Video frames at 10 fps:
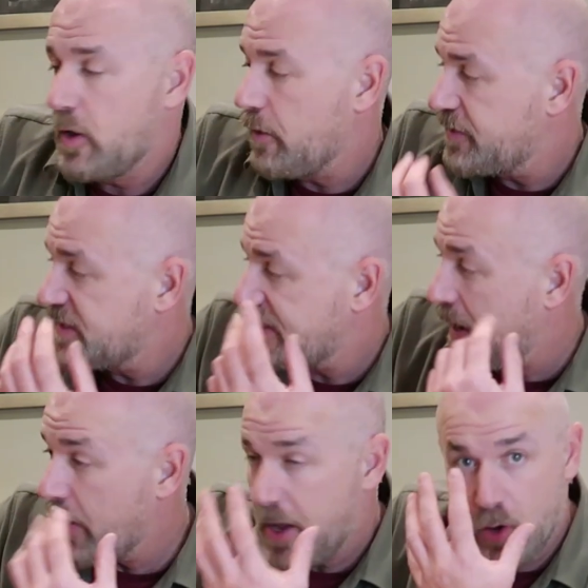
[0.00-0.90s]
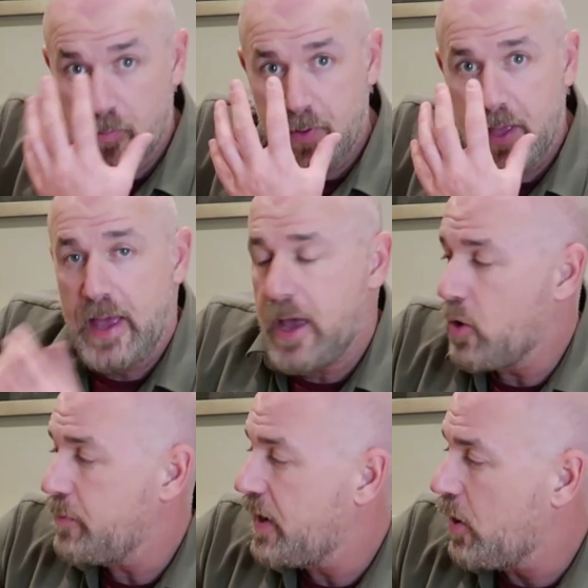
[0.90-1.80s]
of the Stahlhelm
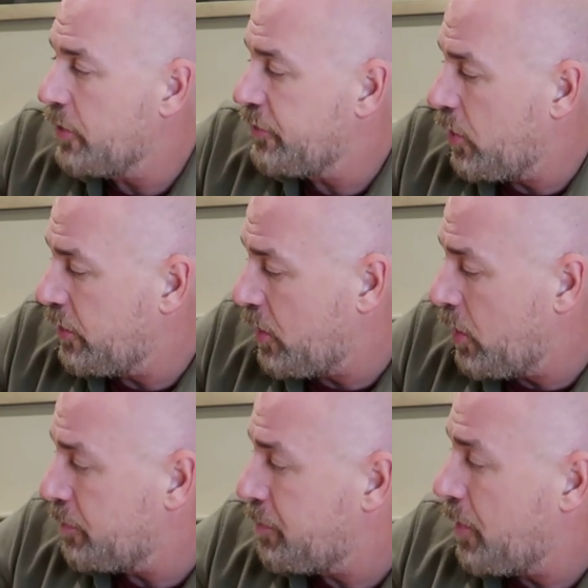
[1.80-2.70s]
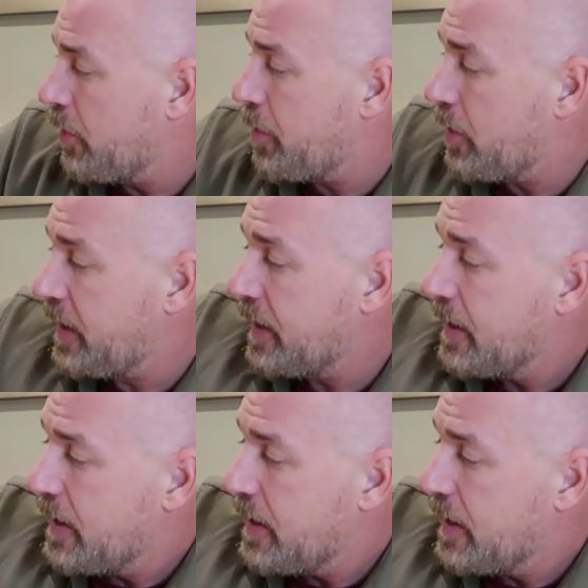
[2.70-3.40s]
helmet on it,